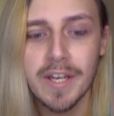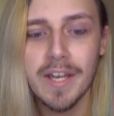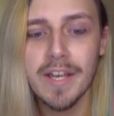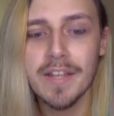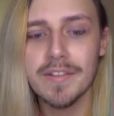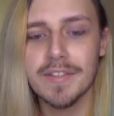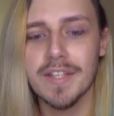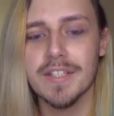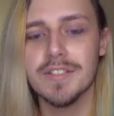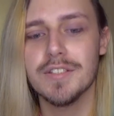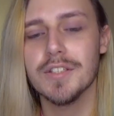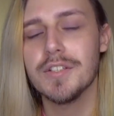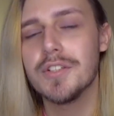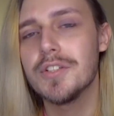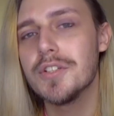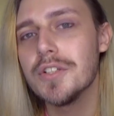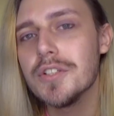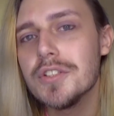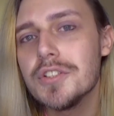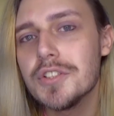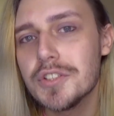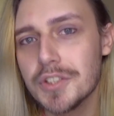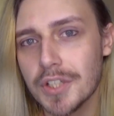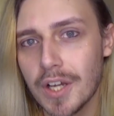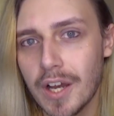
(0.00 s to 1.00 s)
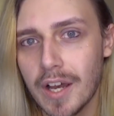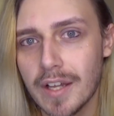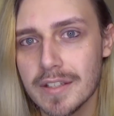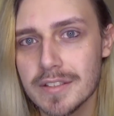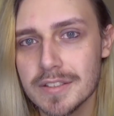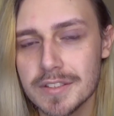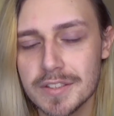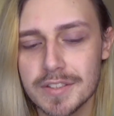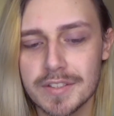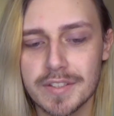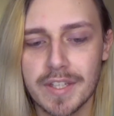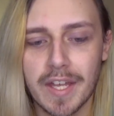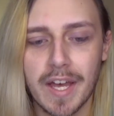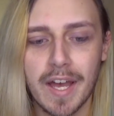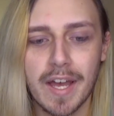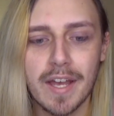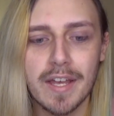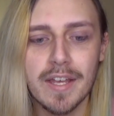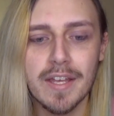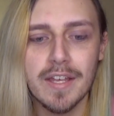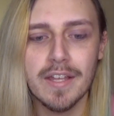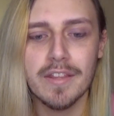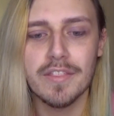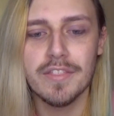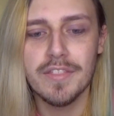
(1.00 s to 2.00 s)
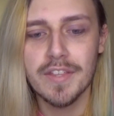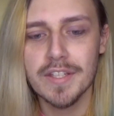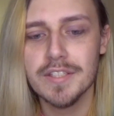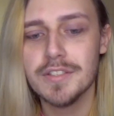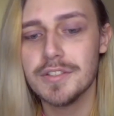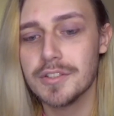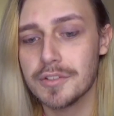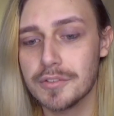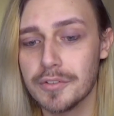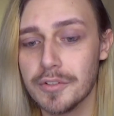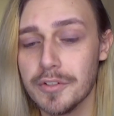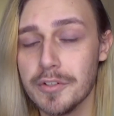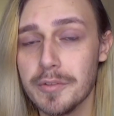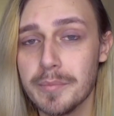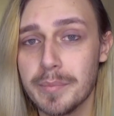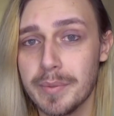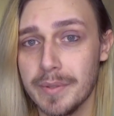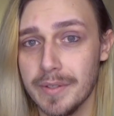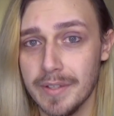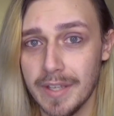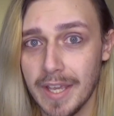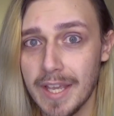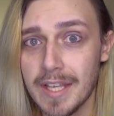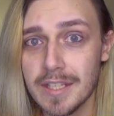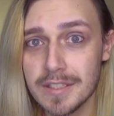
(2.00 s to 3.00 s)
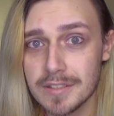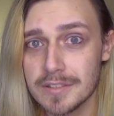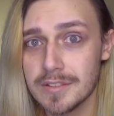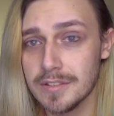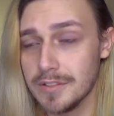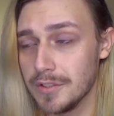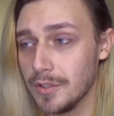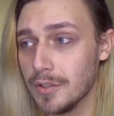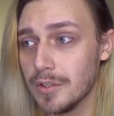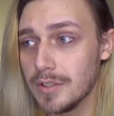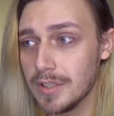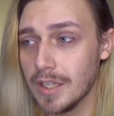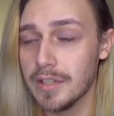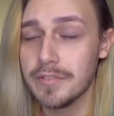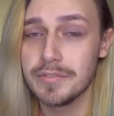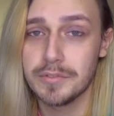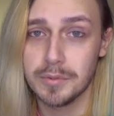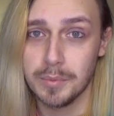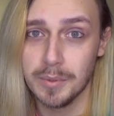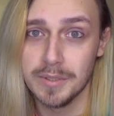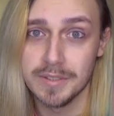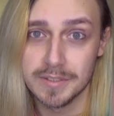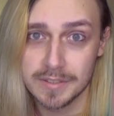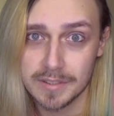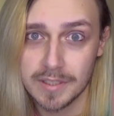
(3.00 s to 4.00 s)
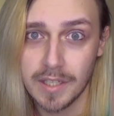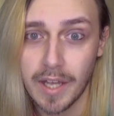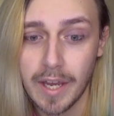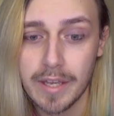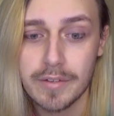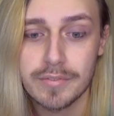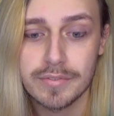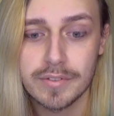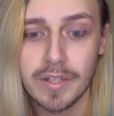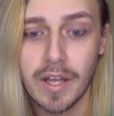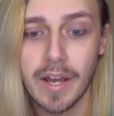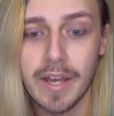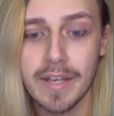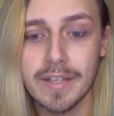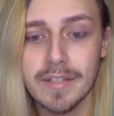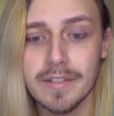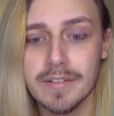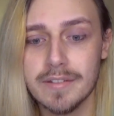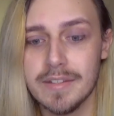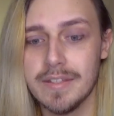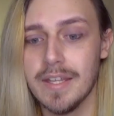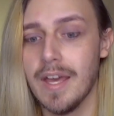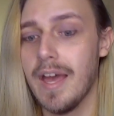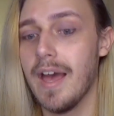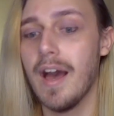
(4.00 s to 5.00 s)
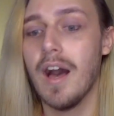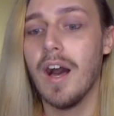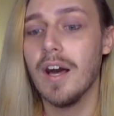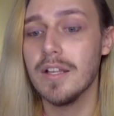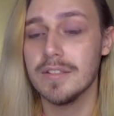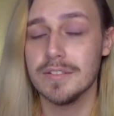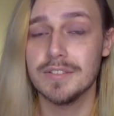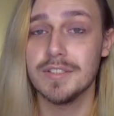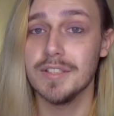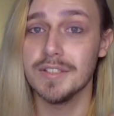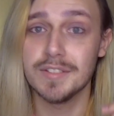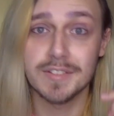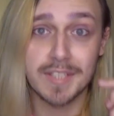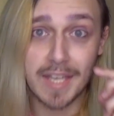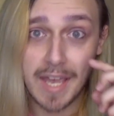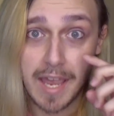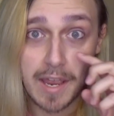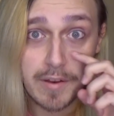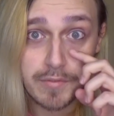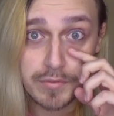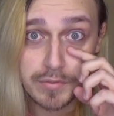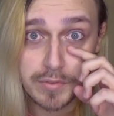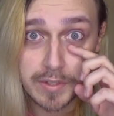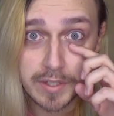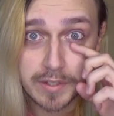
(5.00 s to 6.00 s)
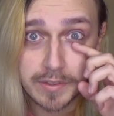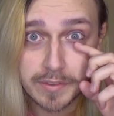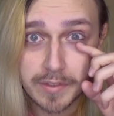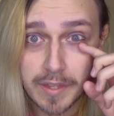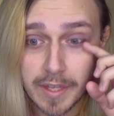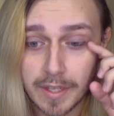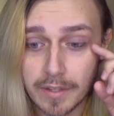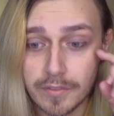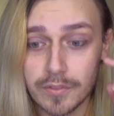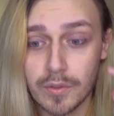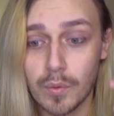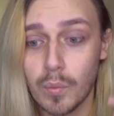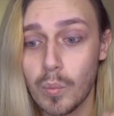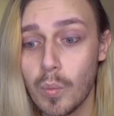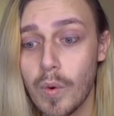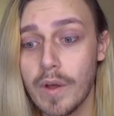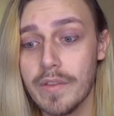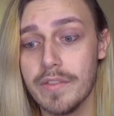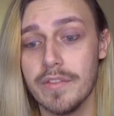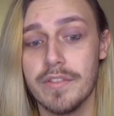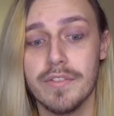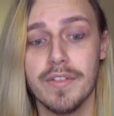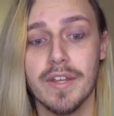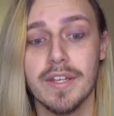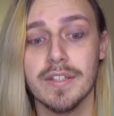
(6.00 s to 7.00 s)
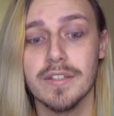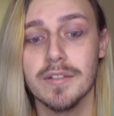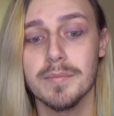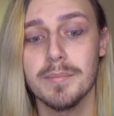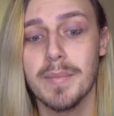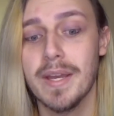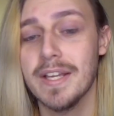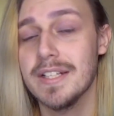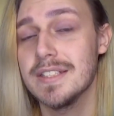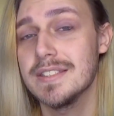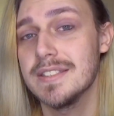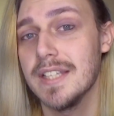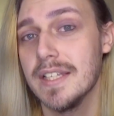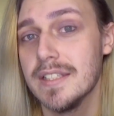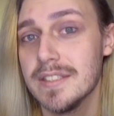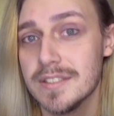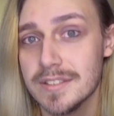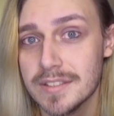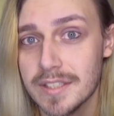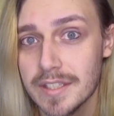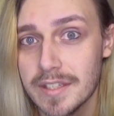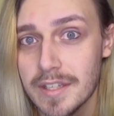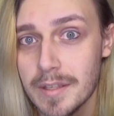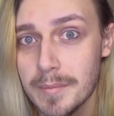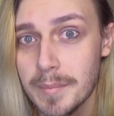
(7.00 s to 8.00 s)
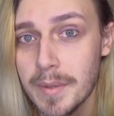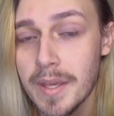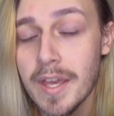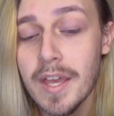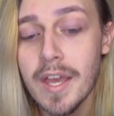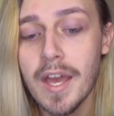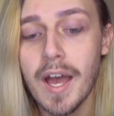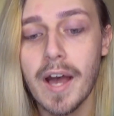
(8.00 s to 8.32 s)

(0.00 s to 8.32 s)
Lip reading: There's a good chance that this group is your loved one's lifeline, their answer to everything, the one thing that makes sense to them,